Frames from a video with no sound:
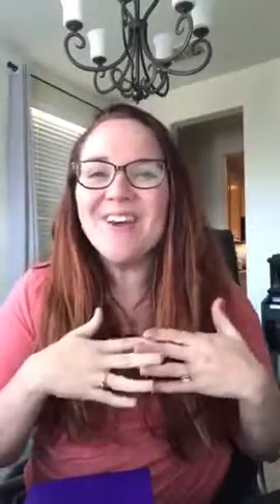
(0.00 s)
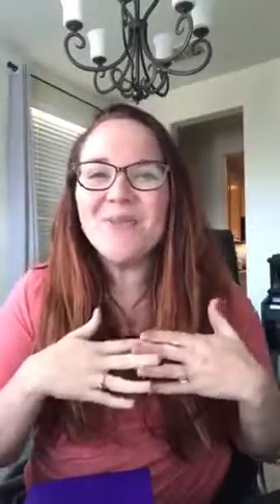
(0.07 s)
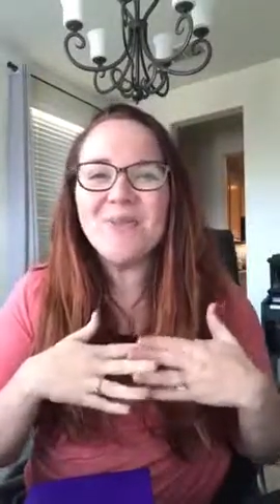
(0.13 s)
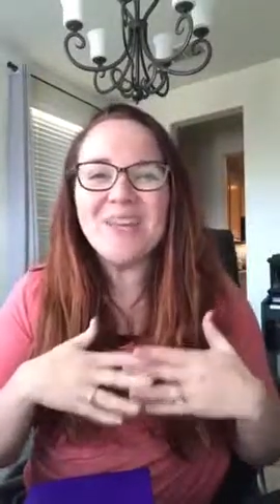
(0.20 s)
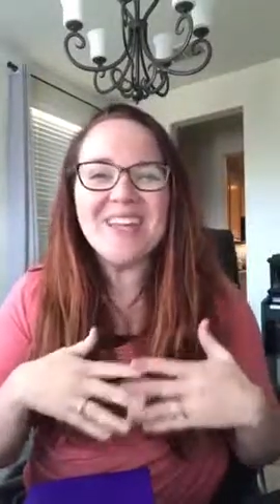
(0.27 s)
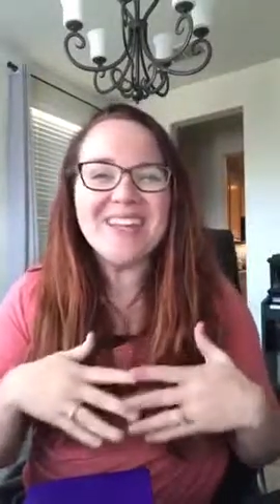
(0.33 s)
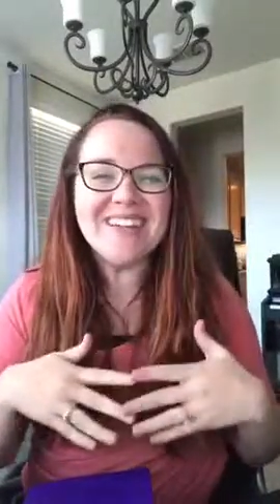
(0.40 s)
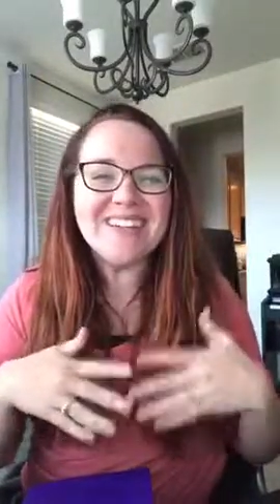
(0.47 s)

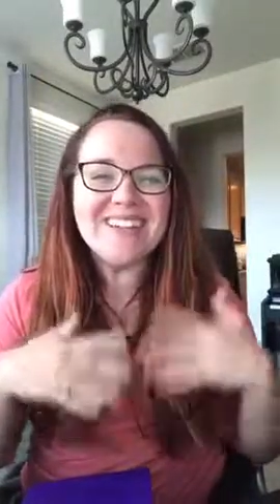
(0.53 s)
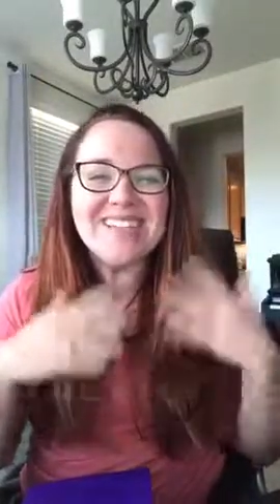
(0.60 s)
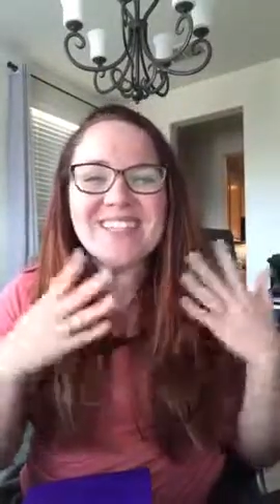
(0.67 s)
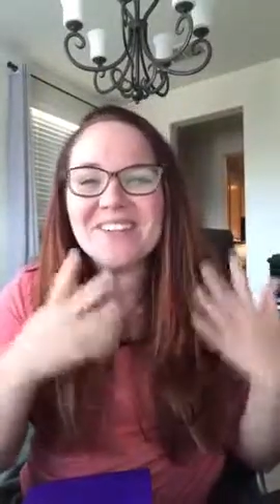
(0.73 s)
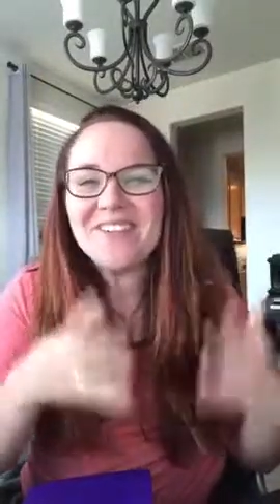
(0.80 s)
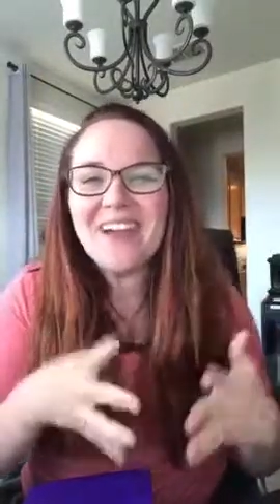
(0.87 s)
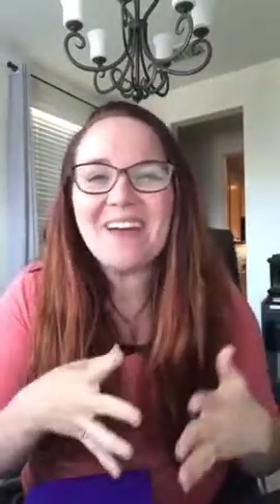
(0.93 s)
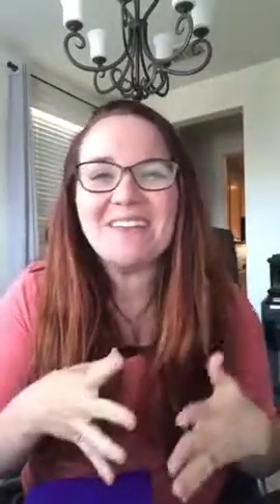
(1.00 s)
we can
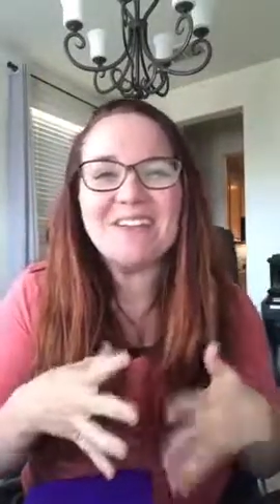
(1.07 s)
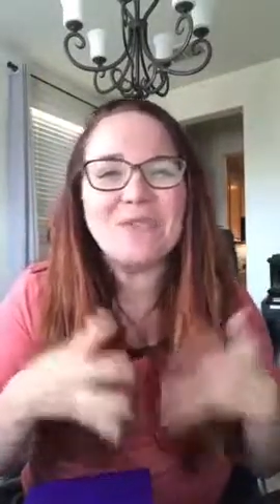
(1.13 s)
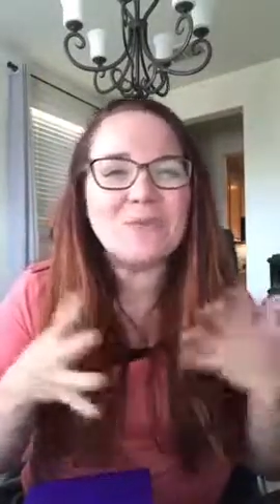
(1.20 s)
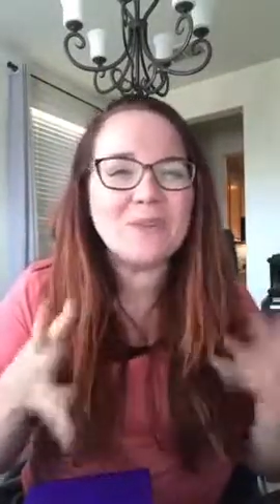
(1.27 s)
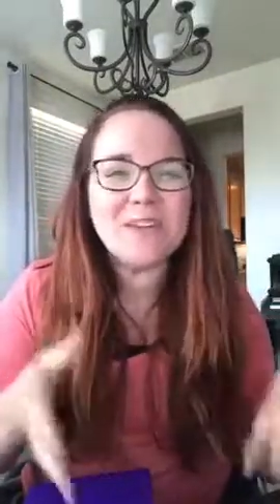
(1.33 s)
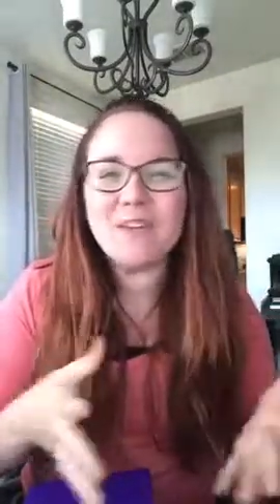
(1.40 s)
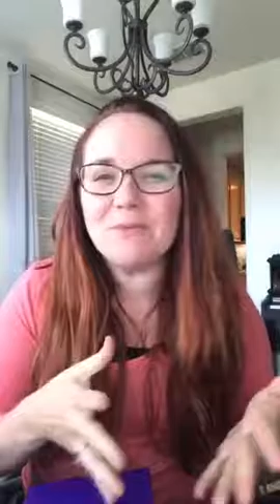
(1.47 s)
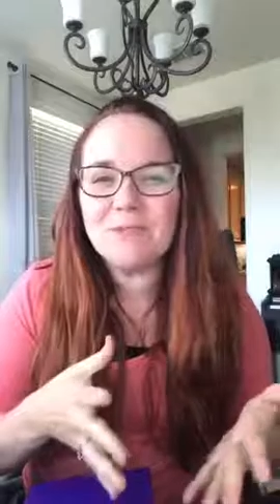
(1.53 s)
sit around and
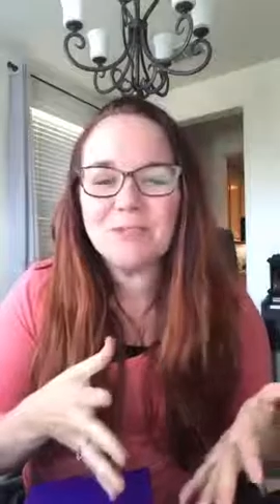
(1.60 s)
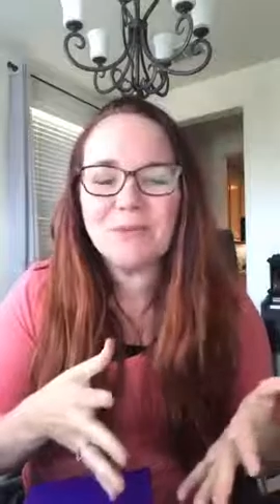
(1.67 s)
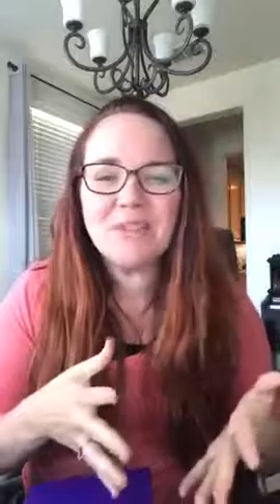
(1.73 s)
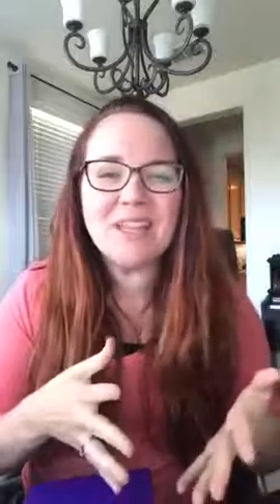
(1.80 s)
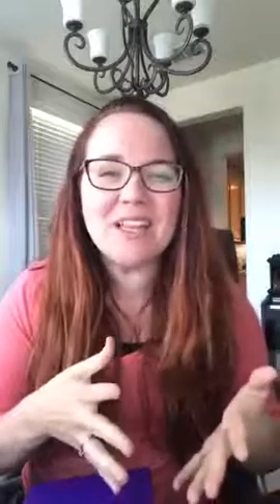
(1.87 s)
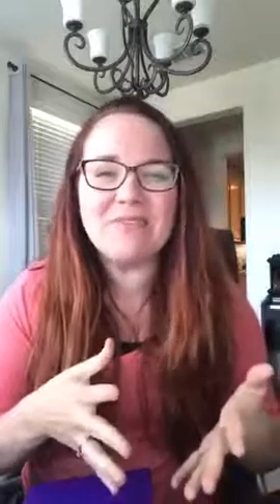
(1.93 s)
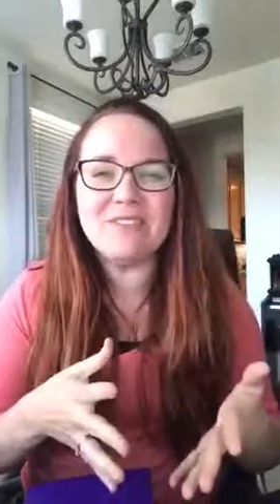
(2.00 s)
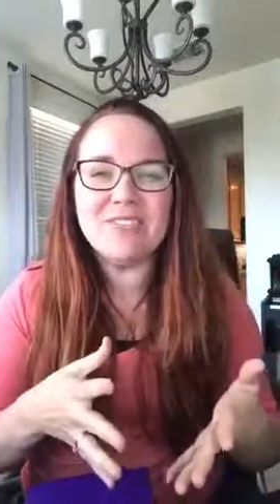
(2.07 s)
read, which
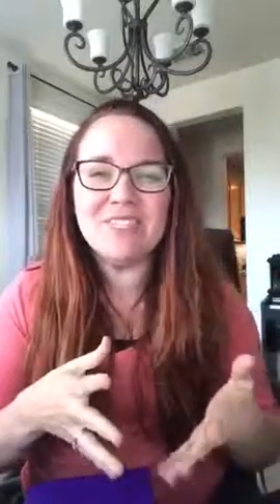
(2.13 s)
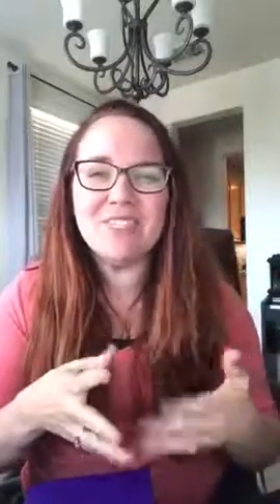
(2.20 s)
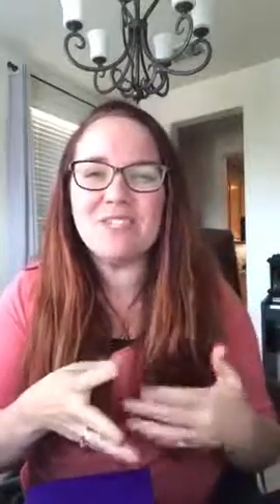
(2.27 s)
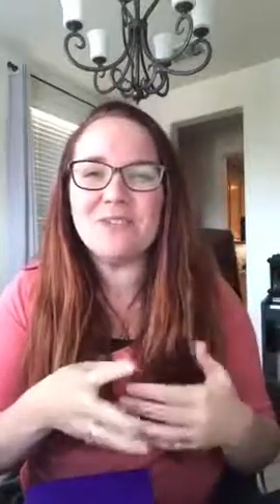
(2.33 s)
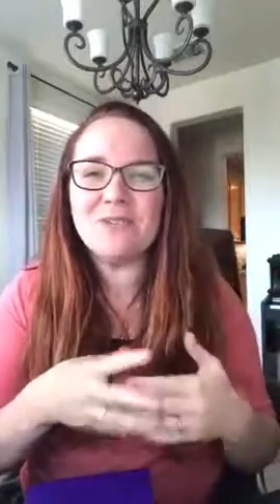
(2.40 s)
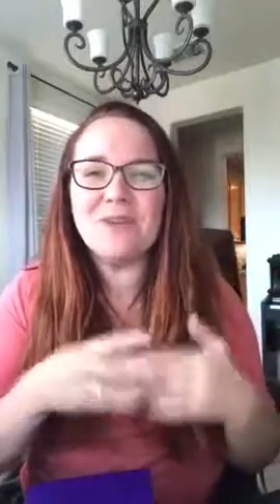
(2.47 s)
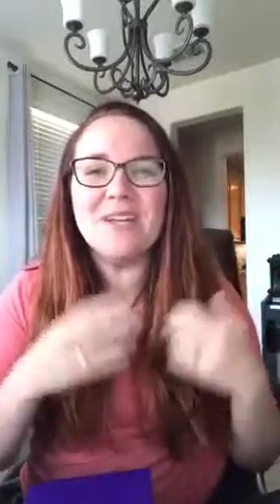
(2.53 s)
we love to do,